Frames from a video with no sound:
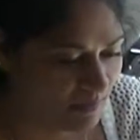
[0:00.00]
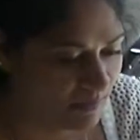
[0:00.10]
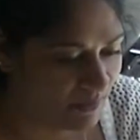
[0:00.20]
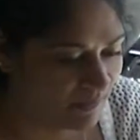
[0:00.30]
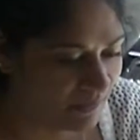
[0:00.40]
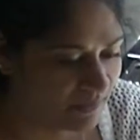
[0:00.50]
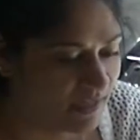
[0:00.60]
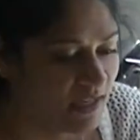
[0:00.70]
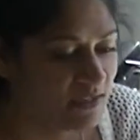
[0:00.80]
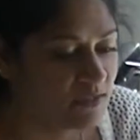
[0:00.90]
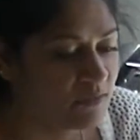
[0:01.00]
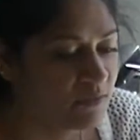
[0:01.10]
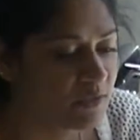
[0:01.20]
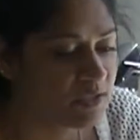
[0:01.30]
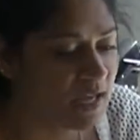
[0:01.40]
Perfect. So of
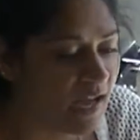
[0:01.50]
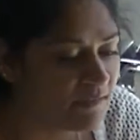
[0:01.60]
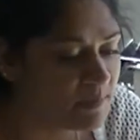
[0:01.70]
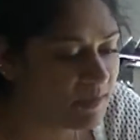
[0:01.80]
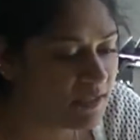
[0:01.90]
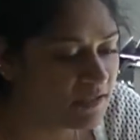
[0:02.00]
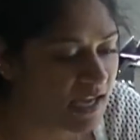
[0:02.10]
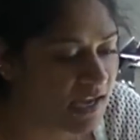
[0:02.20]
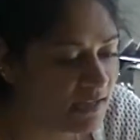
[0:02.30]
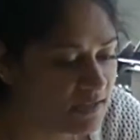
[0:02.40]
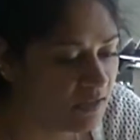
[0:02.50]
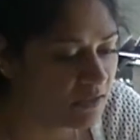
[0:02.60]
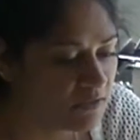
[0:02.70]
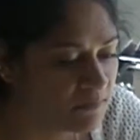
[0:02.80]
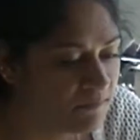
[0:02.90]
course you have to pay your tax
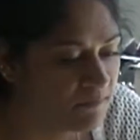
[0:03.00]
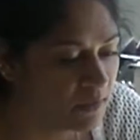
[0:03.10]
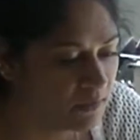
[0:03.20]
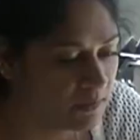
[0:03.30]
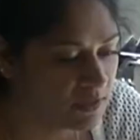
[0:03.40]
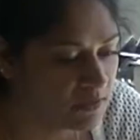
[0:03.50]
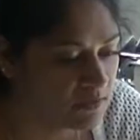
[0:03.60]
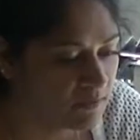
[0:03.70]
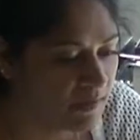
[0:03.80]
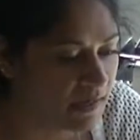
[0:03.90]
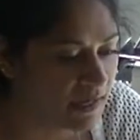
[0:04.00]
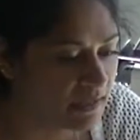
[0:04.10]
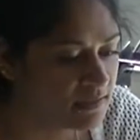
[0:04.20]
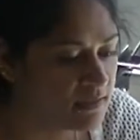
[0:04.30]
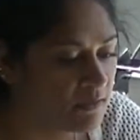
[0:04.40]
on your full when you do a
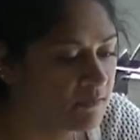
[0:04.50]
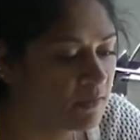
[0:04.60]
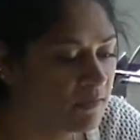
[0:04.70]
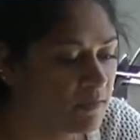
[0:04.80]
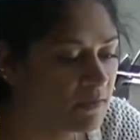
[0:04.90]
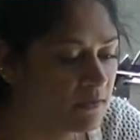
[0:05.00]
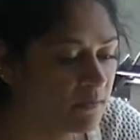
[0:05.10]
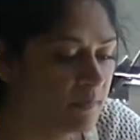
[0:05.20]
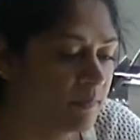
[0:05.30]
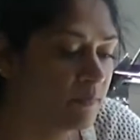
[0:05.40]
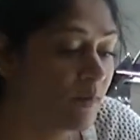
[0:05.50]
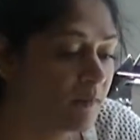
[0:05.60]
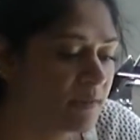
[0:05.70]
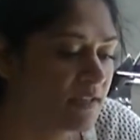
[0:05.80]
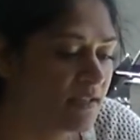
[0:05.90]
finance. So your full of your
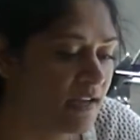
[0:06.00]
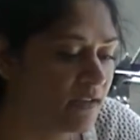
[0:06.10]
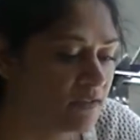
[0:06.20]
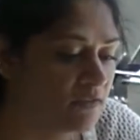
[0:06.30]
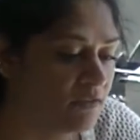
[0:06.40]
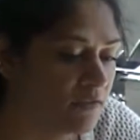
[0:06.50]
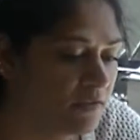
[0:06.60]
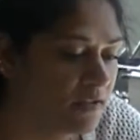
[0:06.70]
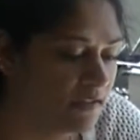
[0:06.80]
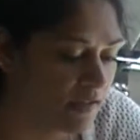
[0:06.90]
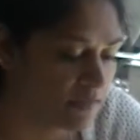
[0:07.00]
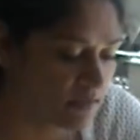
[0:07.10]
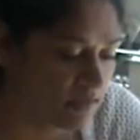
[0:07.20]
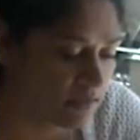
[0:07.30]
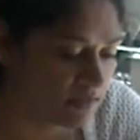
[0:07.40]
12% tax on your
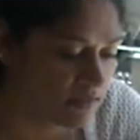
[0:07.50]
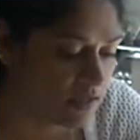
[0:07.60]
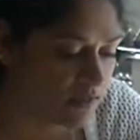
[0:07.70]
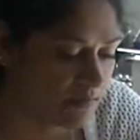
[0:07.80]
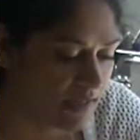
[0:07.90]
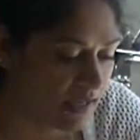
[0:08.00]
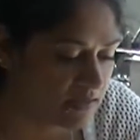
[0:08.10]
$30,000 is $3,600 if you